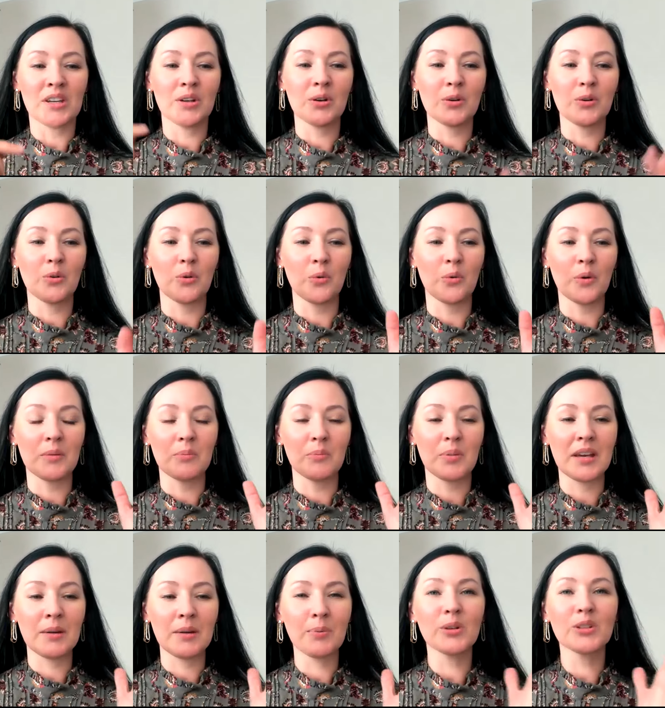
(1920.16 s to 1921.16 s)
you when
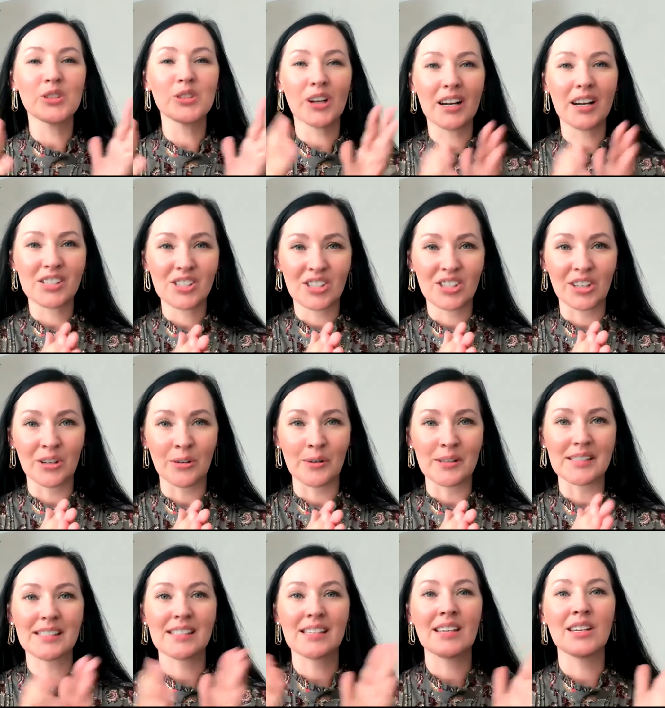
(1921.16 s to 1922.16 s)
people trust you
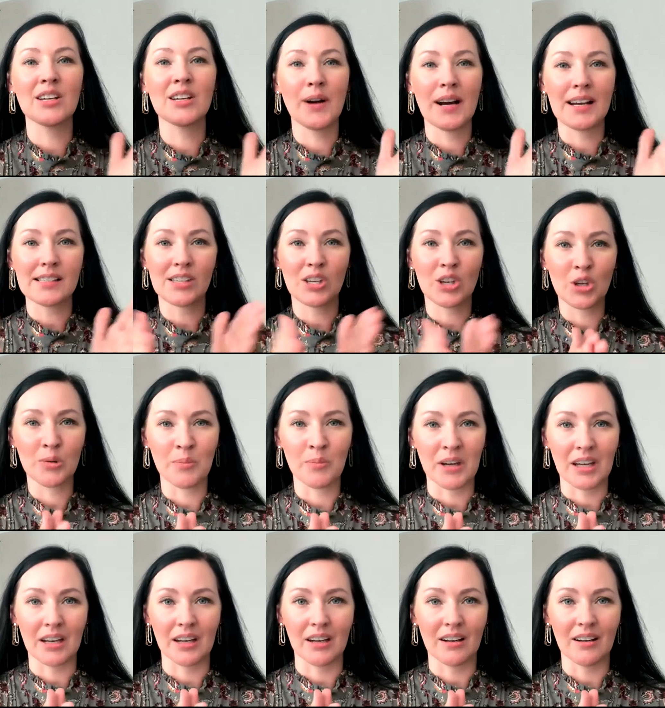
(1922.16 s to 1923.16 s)
and see you as
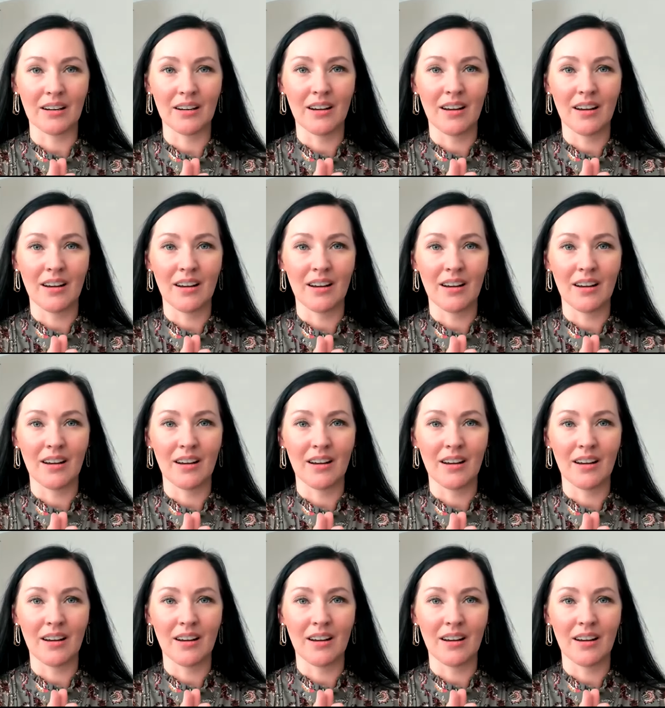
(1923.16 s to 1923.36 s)
human